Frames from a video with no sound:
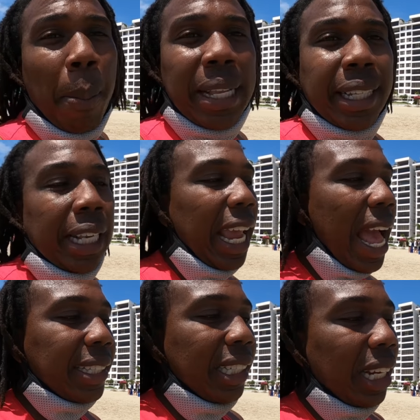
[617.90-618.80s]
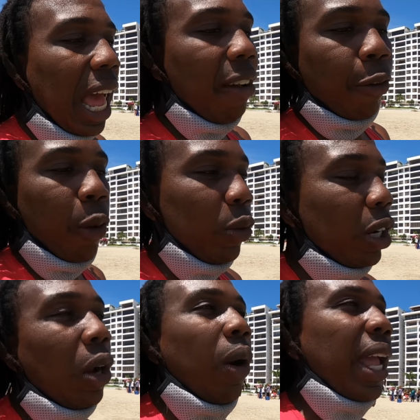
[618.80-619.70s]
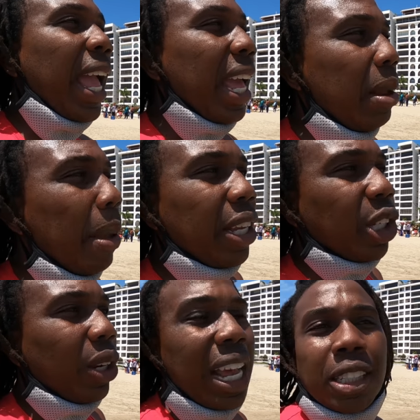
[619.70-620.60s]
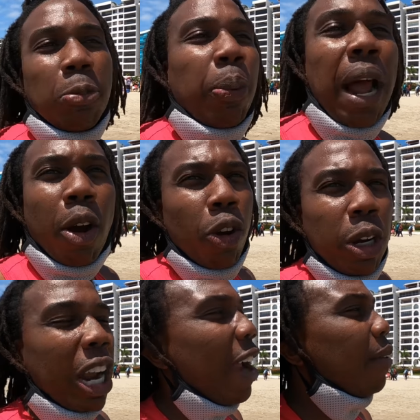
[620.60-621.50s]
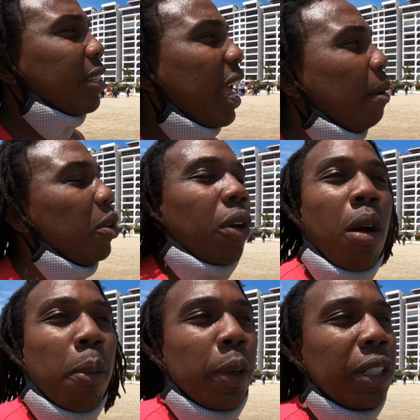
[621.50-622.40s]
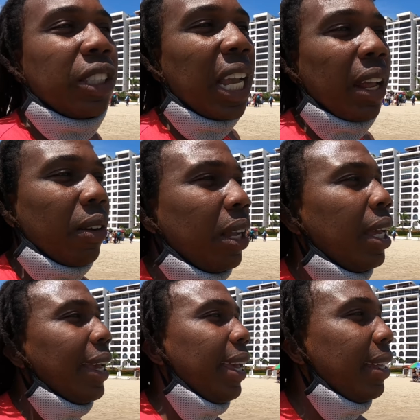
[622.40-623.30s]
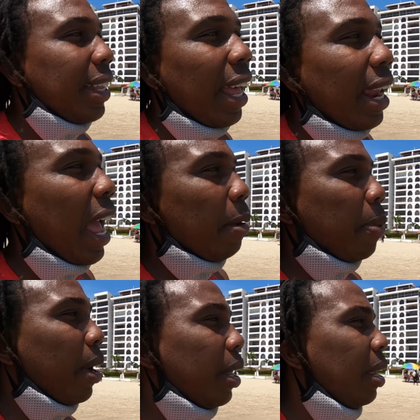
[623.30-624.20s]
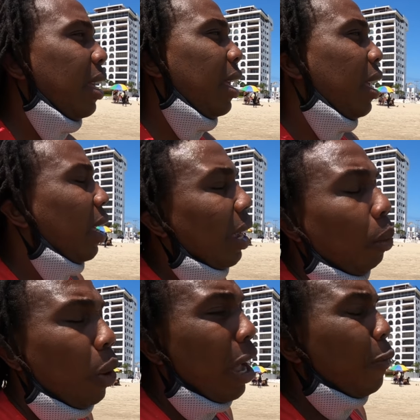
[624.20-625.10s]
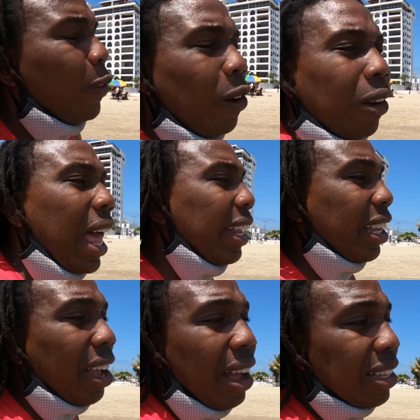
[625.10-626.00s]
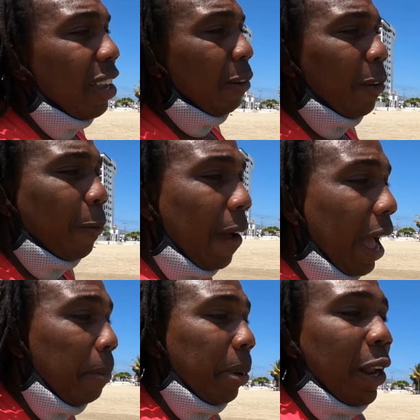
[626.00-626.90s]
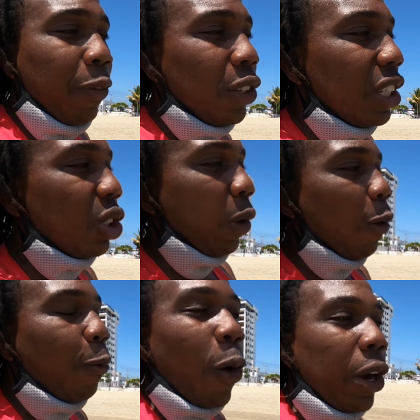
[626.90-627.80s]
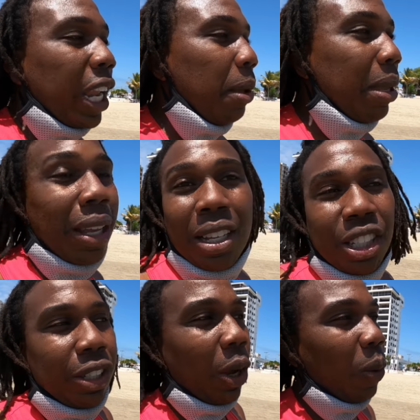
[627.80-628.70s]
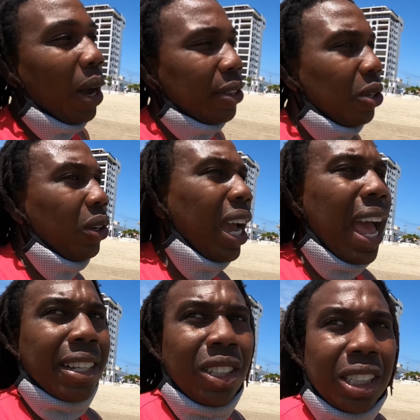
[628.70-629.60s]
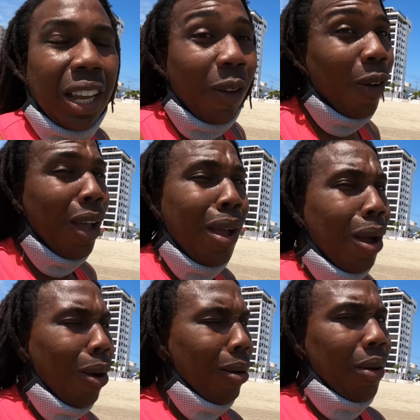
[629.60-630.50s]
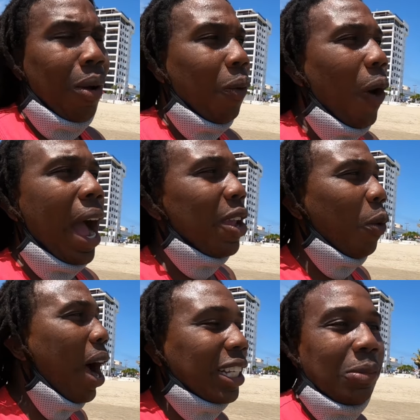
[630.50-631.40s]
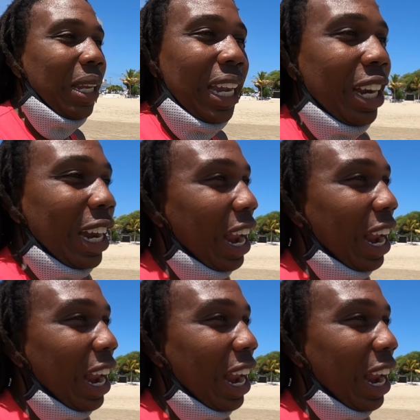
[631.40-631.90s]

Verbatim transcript: I'm basically asking the live crew to go ahead and make sure that's a priority every time you come on this channel, hit that like button. Well, if you don't like the content, then fine. But if you're just avoiding it because you don't want to, you gotta ask yourself, why you watch me eat?